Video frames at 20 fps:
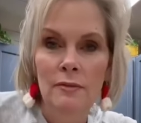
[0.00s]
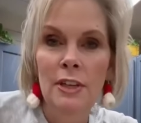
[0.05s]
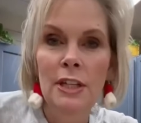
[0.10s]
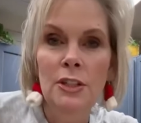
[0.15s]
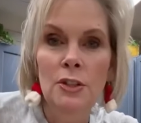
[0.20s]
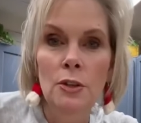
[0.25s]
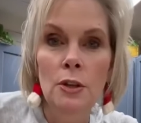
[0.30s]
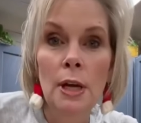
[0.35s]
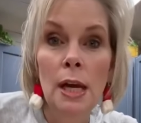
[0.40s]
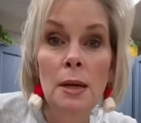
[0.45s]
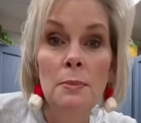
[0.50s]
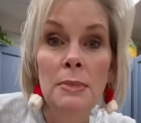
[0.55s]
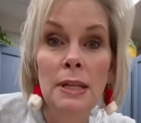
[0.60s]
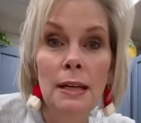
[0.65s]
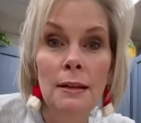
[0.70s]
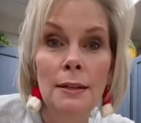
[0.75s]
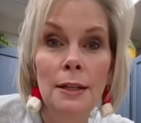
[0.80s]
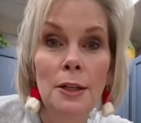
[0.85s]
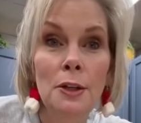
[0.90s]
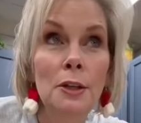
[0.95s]
came
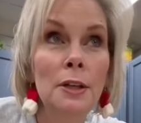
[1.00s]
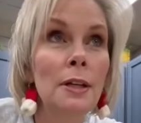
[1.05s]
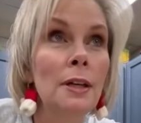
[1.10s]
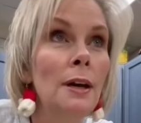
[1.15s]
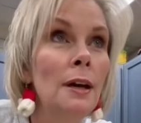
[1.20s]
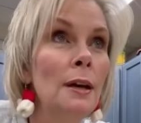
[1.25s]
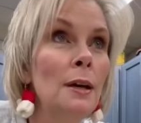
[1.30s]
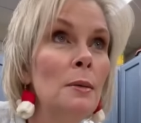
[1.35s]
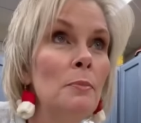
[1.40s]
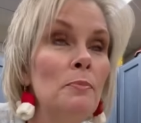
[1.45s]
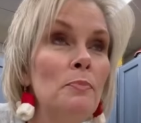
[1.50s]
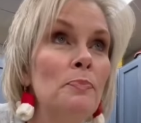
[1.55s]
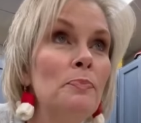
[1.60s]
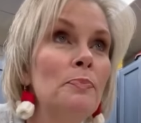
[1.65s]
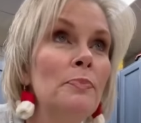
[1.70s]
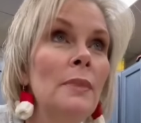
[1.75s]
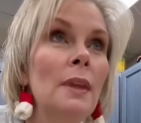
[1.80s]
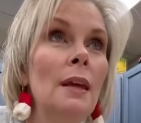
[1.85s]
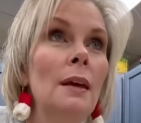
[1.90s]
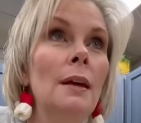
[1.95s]
down here to
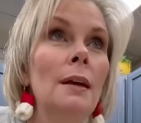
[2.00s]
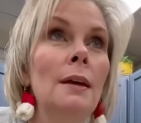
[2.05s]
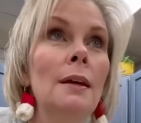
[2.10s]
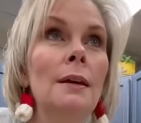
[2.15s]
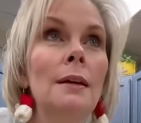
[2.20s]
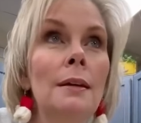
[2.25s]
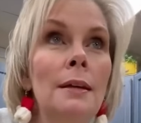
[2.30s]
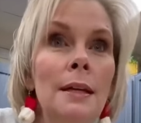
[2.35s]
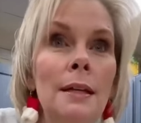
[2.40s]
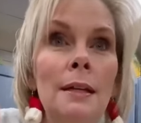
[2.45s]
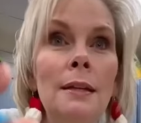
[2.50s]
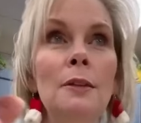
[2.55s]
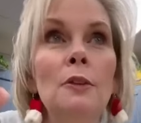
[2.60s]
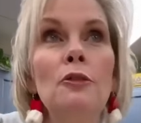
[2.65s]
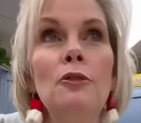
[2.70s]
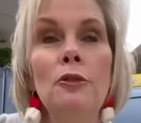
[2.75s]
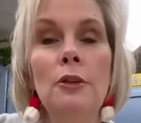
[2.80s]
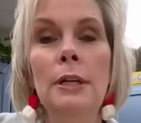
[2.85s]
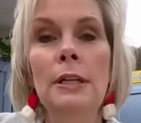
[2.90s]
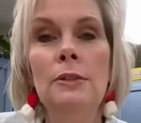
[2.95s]
get in the
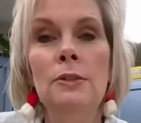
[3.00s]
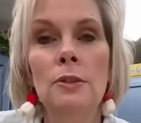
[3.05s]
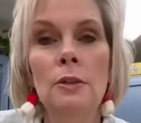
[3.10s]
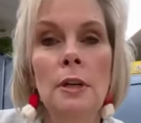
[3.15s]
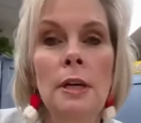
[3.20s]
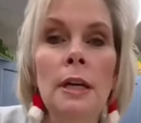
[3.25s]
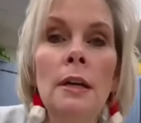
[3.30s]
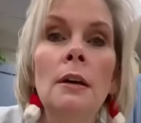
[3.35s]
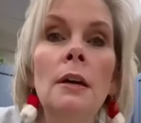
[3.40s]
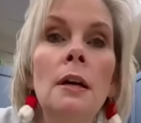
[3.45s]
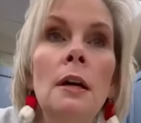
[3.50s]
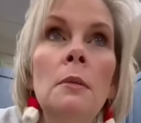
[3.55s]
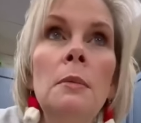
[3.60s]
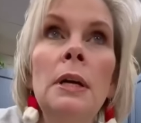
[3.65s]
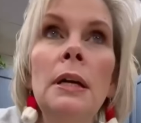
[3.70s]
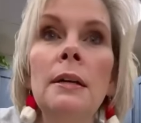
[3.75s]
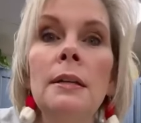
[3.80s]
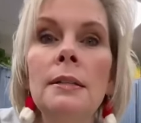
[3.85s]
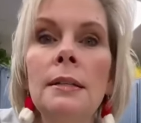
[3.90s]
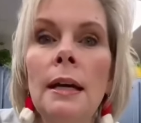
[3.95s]
freezer. Here, come
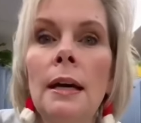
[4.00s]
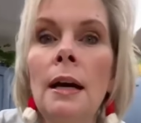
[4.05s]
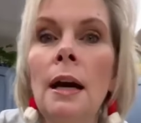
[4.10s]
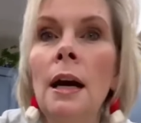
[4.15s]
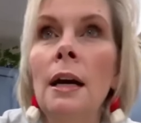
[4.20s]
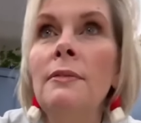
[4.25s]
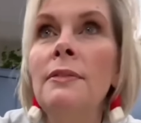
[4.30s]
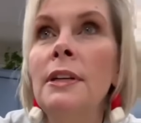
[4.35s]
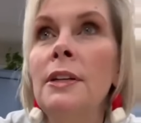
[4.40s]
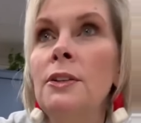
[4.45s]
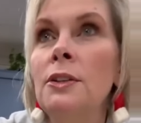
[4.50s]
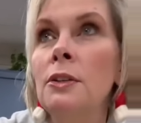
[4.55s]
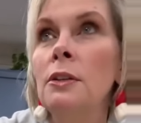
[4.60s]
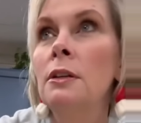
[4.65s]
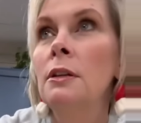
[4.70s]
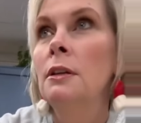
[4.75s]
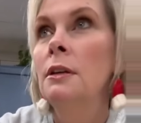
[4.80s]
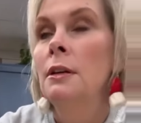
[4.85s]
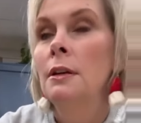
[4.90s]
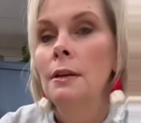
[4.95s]
here, say hi, Victor.
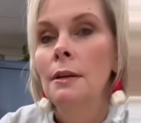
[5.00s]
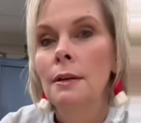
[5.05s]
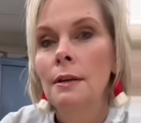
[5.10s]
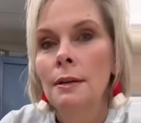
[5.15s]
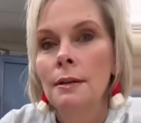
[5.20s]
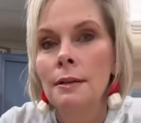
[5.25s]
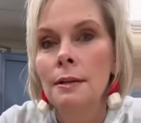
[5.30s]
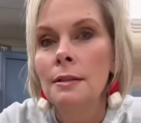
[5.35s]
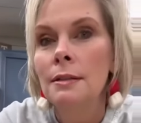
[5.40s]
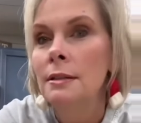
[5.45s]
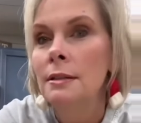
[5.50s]
This is